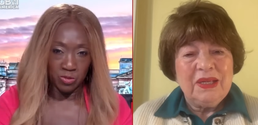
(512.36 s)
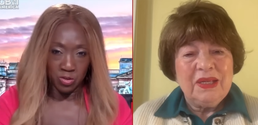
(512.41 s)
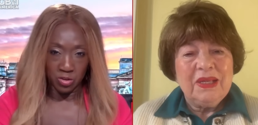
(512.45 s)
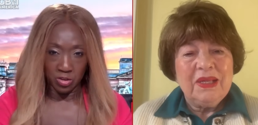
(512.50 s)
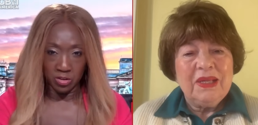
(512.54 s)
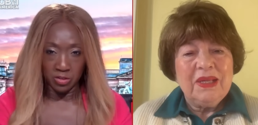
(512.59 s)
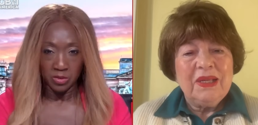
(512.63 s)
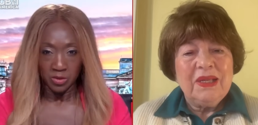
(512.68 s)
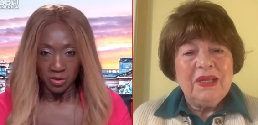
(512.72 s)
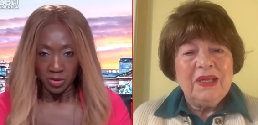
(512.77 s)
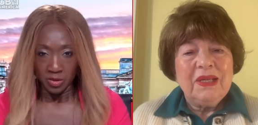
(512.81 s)

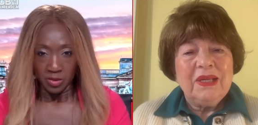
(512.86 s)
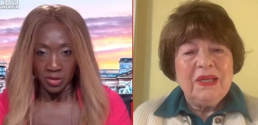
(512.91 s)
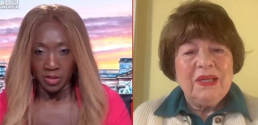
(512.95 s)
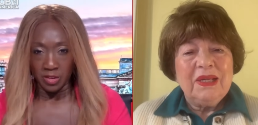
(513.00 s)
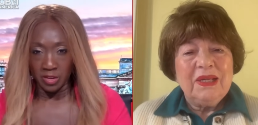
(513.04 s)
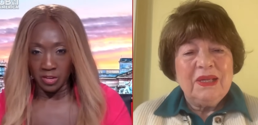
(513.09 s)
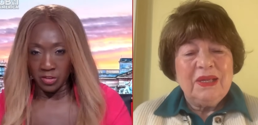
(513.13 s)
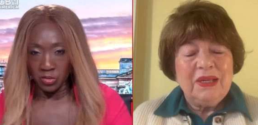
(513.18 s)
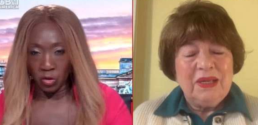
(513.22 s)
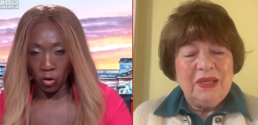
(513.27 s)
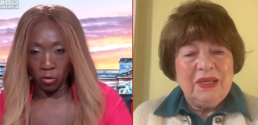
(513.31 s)
Speaker 1: and
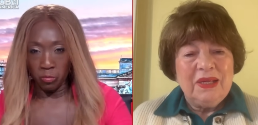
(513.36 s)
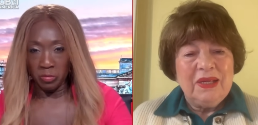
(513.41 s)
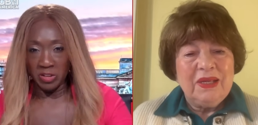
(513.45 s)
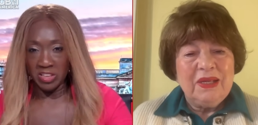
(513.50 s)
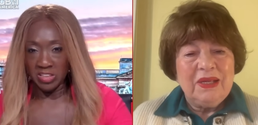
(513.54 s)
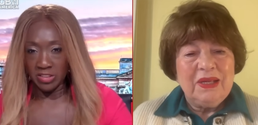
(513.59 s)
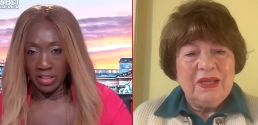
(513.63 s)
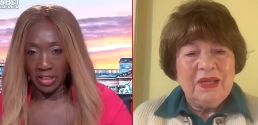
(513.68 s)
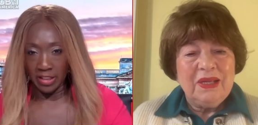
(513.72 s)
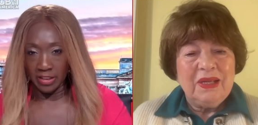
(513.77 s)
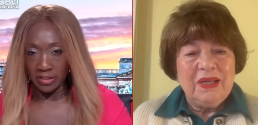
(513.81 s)
and dog
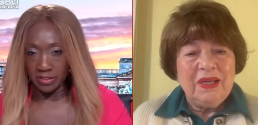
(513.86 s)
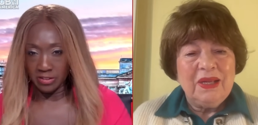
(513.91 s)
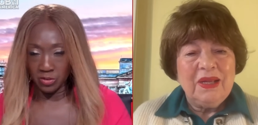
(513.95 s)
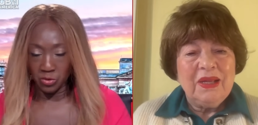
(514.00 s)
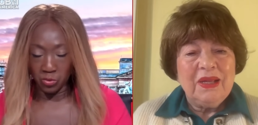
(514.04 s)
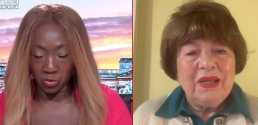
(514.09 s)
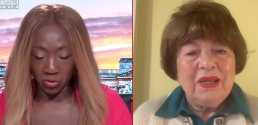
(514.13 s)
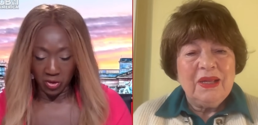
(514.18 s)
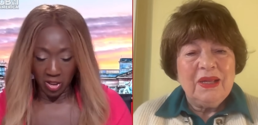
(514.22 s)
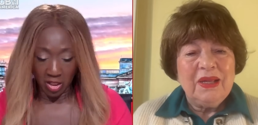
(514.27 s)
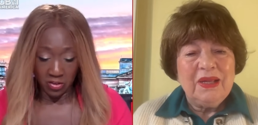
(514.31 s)
biscuits and
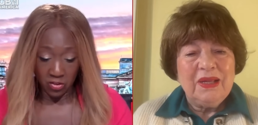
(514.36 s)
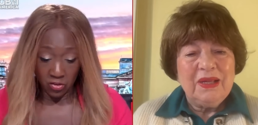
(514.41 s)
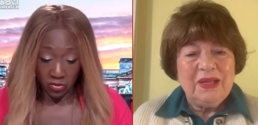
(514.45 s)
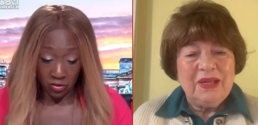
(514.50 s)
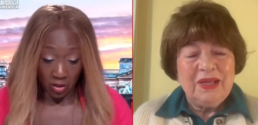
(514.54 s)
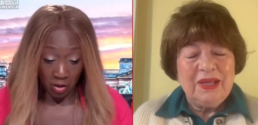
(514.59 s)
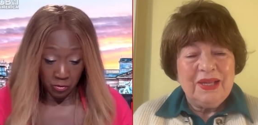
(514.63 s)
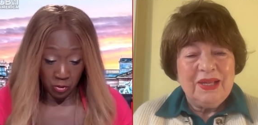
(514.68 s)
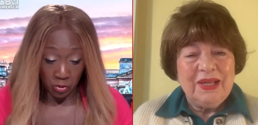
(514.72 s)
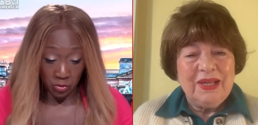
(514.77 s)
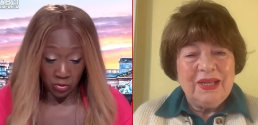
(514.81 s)
all the other
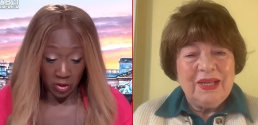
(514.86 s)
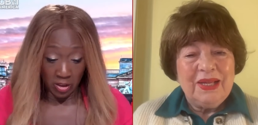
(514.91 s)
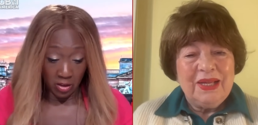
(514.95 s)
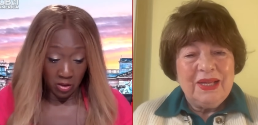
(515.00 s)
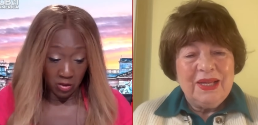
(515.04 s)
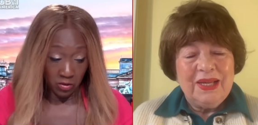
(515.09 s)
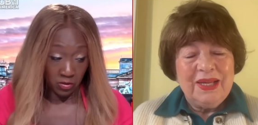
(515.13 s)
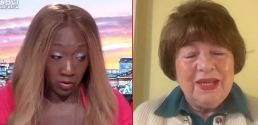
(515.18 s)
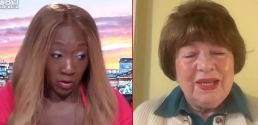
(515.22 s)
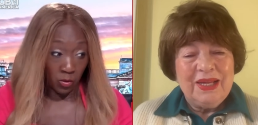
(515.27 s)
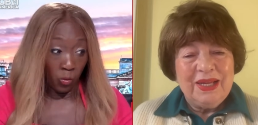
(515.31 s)
stuff. You think, you
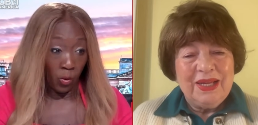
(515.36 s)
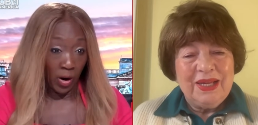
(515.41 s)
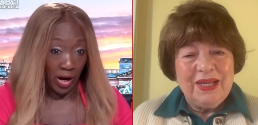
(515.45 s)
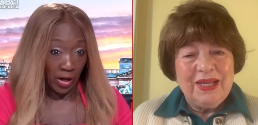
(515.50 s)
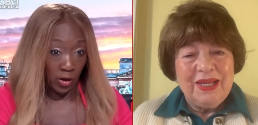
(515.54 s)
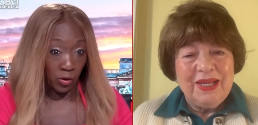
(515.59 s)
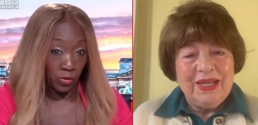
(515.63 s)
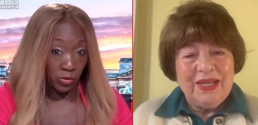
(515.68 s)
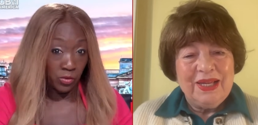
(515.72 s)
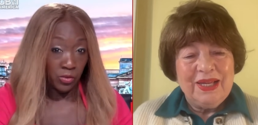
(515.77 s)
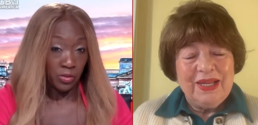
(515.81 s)
think, oh, hang
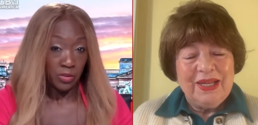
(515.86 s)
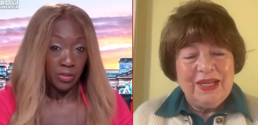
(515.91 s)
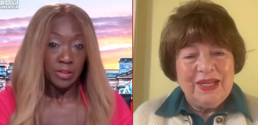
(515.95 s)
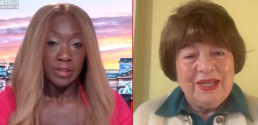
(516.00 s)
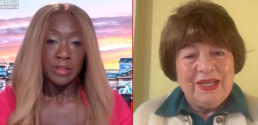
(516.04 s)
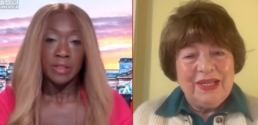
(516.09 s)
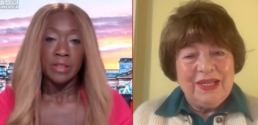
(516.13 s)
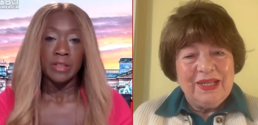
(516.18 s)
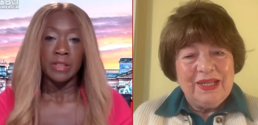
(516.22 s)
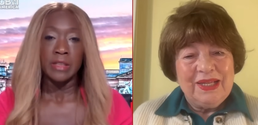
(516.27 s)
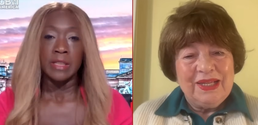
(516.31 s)
on,
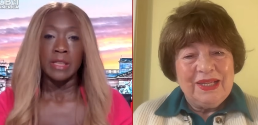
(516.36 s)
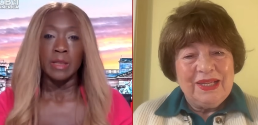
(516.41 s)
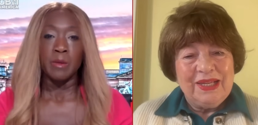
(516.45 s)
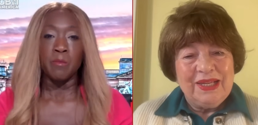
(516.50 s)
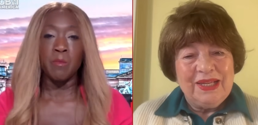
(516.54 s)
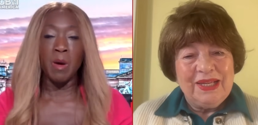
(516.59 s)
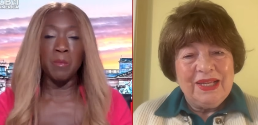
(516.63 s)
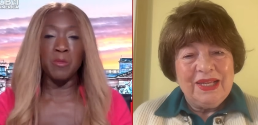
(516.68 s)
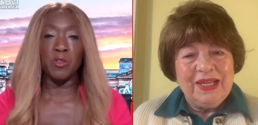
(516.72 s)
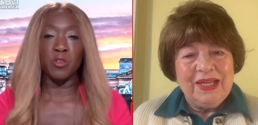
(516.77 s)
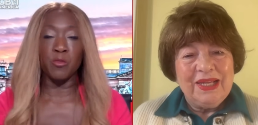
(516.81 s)

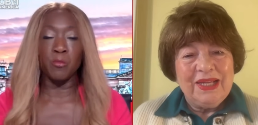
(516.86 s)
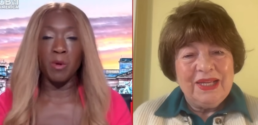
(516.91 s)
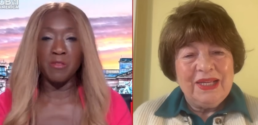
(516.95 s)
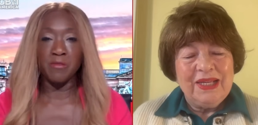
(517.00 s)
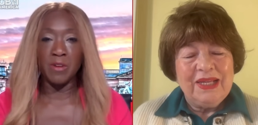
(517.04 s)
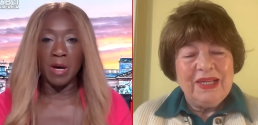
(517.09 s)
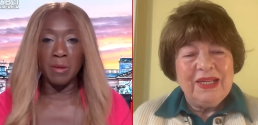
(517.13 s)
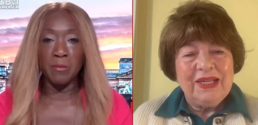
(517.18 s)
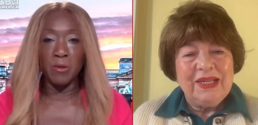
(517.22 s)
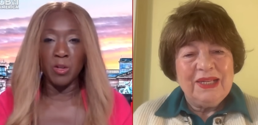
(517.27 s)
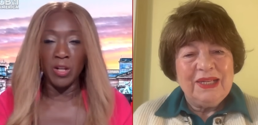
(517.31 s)
members of my
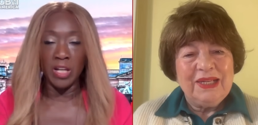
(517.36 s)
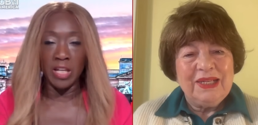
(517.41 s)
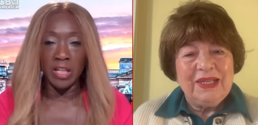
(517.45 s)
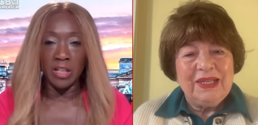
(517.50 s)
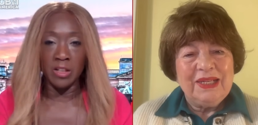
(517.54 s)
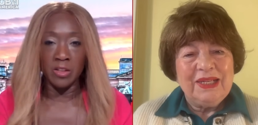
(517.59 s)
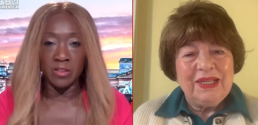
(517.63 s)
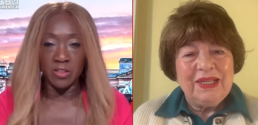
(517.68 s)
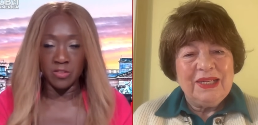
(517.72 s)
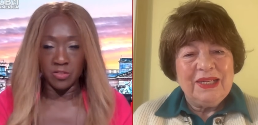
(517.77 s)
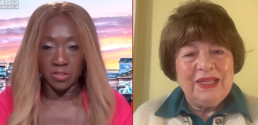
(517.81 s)
family are
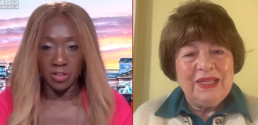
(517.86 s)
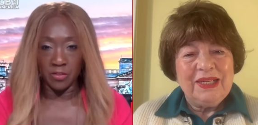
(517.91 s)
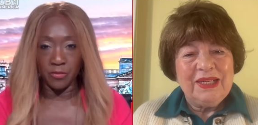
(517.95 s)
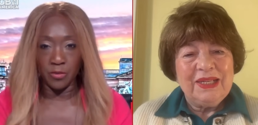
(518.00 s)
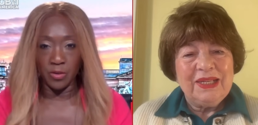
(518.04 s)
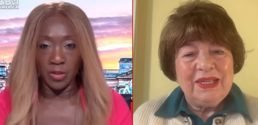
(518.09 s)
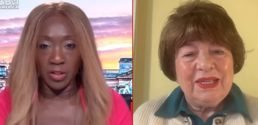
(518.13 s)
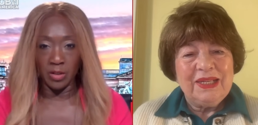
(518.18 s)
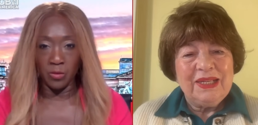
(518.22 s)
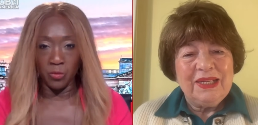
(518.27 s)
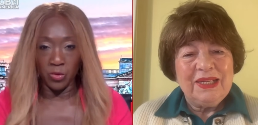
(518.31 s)
ill, they're
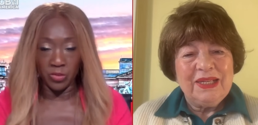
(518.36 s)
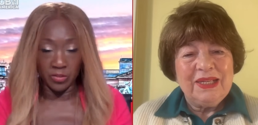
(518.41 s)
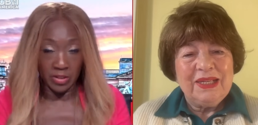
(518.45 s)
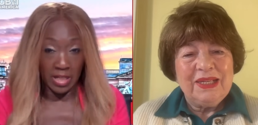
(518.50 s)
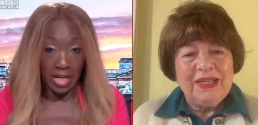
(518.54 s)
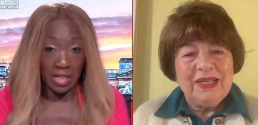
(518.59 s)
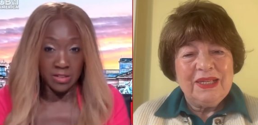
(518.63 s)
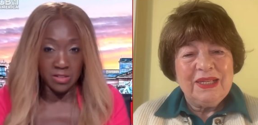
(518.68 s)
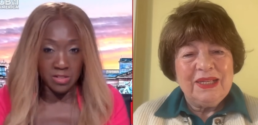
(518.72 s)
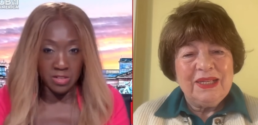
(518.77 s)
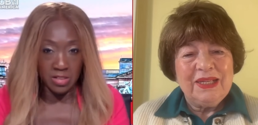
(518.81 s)
suffering with
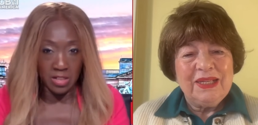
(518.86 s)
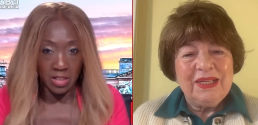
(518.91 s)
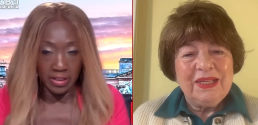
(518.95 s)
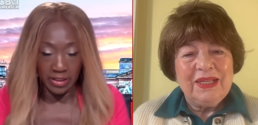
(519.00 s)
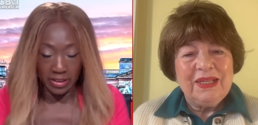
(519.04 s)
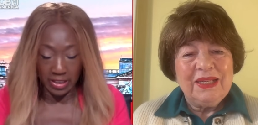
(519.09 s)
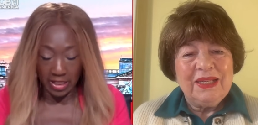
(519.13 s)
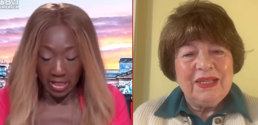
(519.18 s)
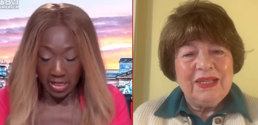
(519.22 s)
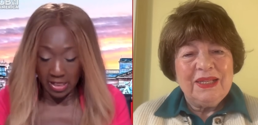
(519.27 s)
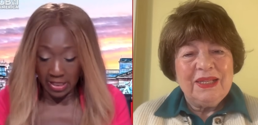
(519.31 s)
cancer,
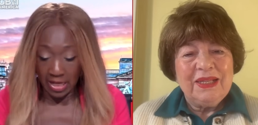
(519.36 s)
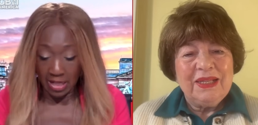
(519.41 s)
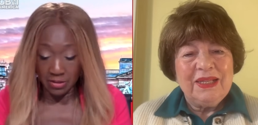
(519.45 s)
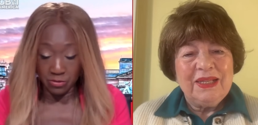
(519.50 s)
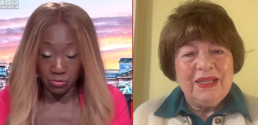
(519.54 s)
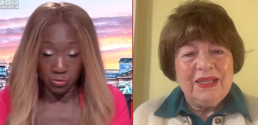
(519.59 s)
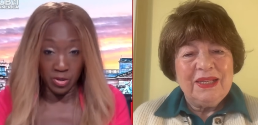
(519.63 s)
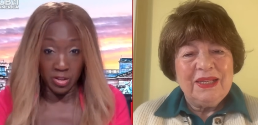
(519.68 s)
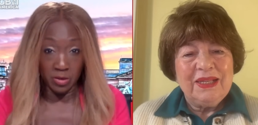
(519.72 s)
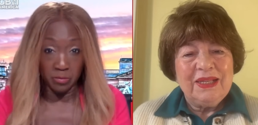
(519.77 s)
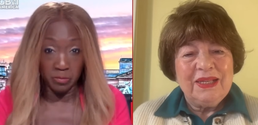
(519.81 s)
Kate,
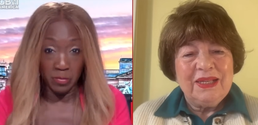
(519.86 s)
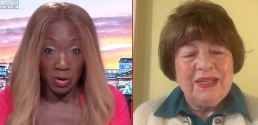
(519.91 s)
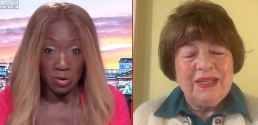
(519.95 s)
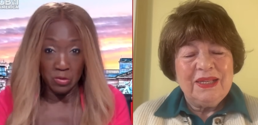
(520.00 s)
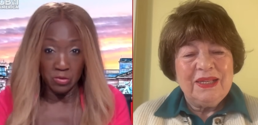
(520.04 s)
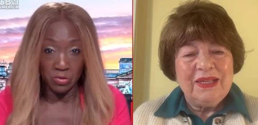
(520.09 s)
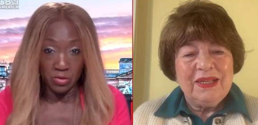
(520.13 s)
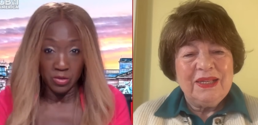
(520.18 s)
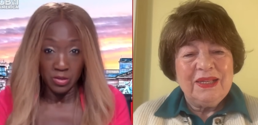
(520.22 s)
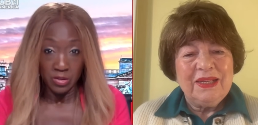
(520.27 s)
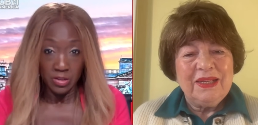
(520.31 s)
Catherine and
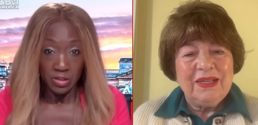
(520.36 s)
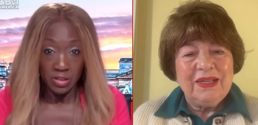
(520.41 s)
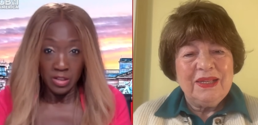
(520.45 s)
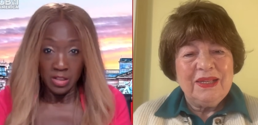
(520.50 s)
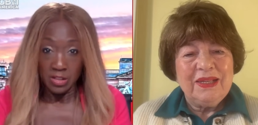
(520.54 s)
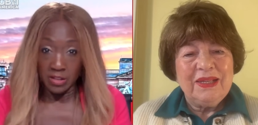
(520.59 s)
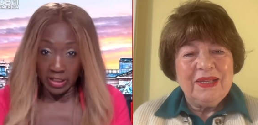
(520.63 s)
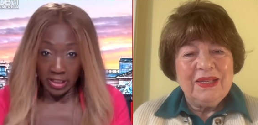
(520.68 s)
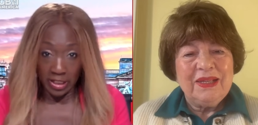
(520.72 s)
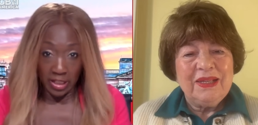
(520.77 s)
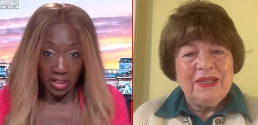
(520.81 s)
both
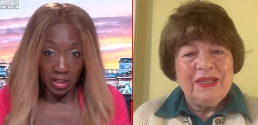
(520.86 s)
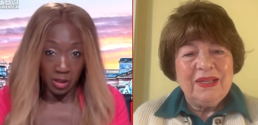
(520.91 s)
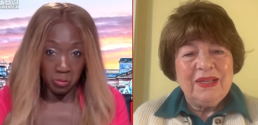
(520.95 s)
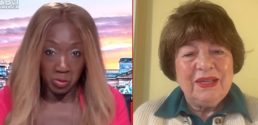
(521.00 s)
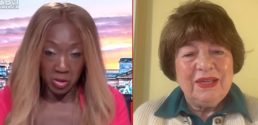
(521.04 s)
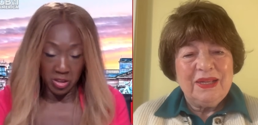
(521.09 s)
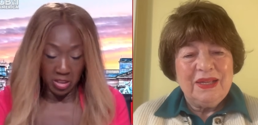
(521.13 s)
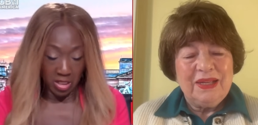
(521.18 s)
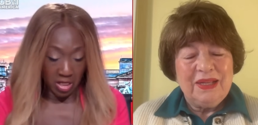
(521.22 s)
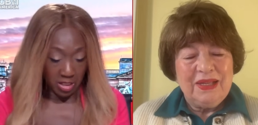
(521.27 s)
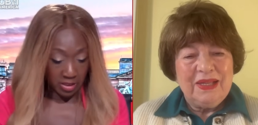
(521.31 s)
the king,
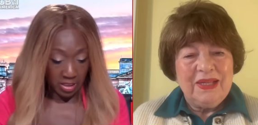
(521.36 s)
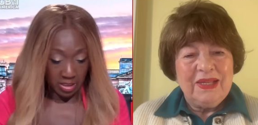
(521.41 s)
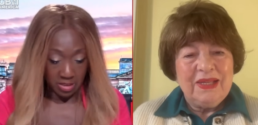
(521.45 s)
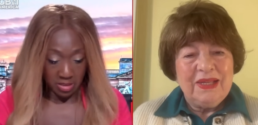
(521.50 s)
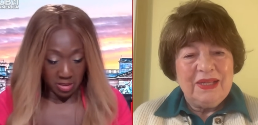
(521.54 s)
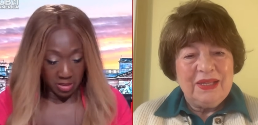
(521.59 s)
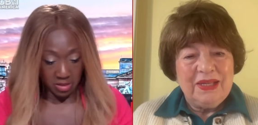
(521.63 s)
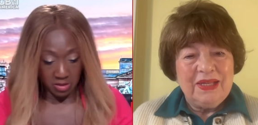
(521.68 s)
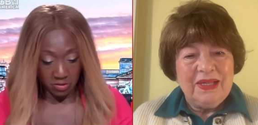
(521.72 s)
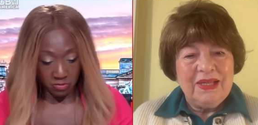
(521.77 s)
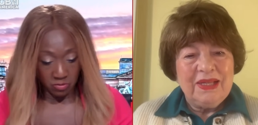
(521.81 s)
but yet that didn't